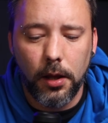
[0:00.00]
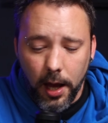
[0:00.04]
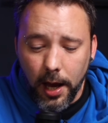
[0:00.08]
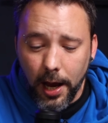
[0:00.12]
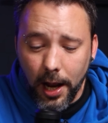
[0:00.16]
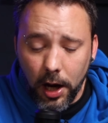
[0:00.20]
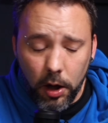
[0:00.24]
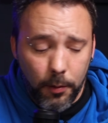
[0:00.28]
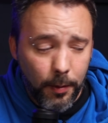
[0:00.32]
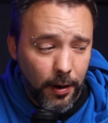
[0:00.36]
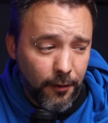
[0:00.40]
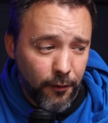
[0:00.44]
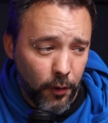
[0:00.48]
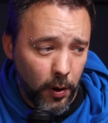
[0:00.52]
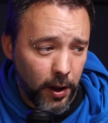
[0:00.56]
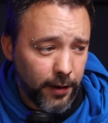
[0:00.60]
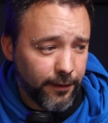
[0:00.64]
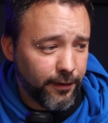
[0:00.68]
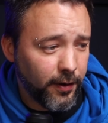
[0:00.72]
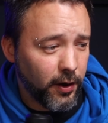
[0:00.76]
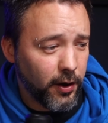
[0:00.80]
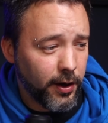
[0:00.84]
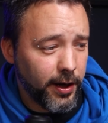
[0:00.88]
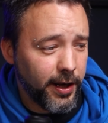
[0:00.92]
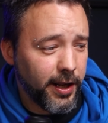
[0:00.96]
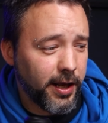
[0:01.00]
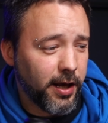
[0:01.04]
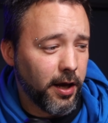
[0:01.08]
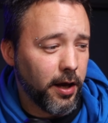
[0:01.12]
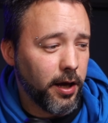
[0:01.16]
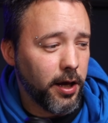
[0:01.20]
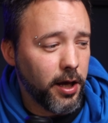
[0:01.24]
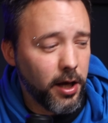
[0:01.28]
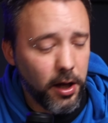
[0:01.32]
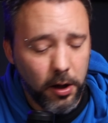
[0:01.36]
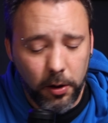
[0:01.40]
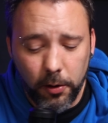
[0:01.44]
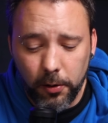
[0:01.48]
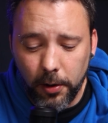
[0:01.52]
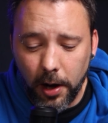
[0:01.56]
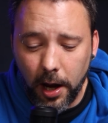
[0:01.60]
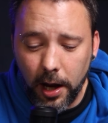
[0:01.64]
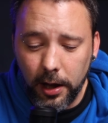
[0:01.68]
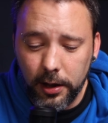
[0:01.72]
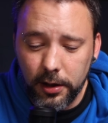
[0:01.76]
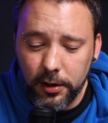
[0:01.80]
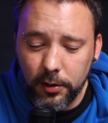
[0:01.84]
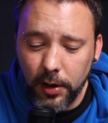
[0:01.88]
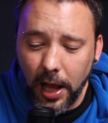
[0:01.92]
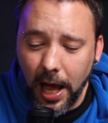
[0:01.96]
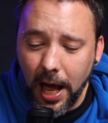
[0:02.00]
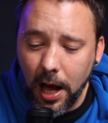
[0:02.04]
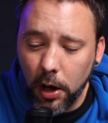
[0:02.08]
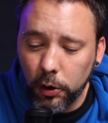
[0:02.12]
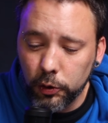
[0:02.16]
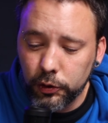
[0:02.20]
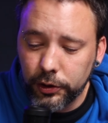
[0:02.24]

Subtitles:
Hello my friends, Enrique here, and now